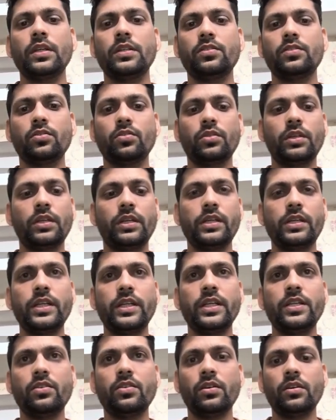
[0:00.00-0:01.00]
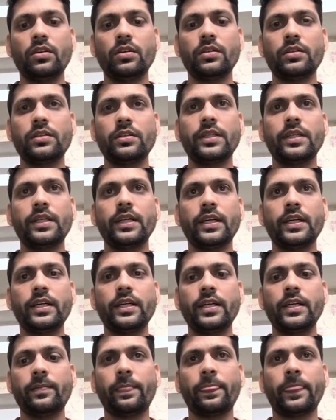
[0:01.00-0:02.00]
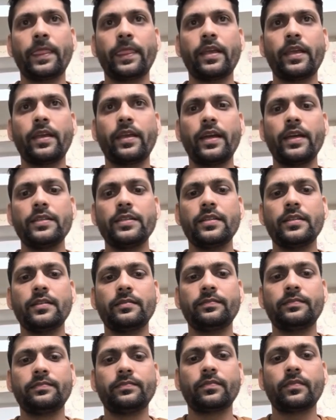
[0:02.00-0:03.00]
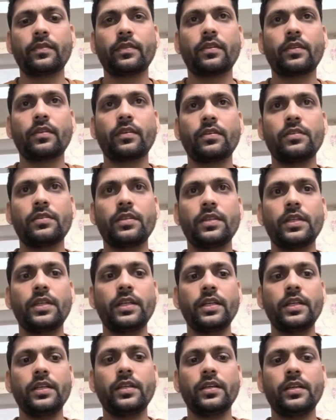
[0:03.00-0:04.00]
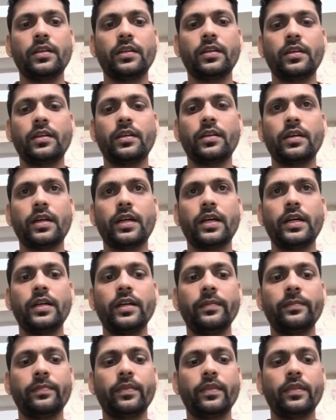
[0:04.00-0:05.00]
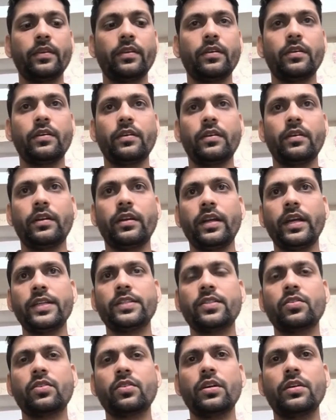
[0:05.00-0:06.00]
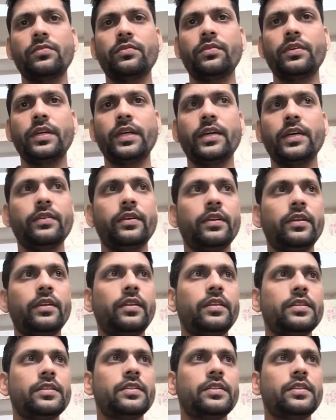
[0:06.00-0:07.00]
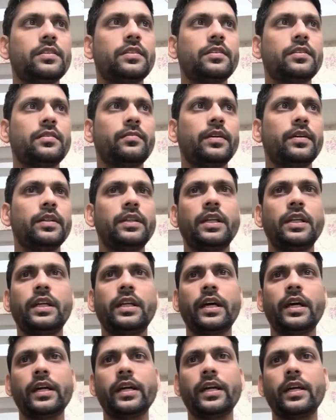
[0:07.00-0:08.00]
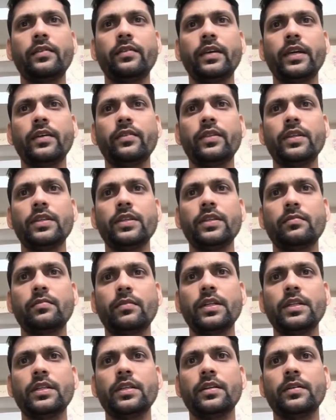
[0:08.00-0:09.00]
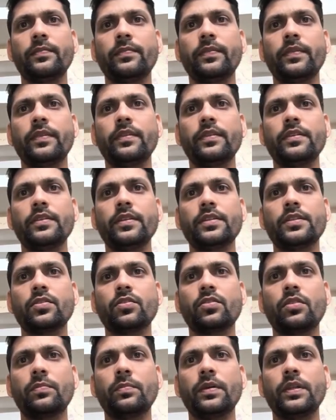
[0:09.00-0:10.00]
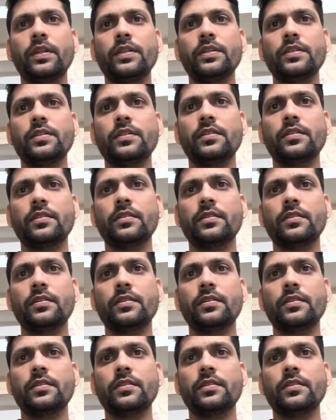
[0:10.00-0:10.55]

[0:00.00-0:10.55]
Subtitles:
So T dot city ID as city ID. Next column we have in this monthly target, we have this month. Just copy this.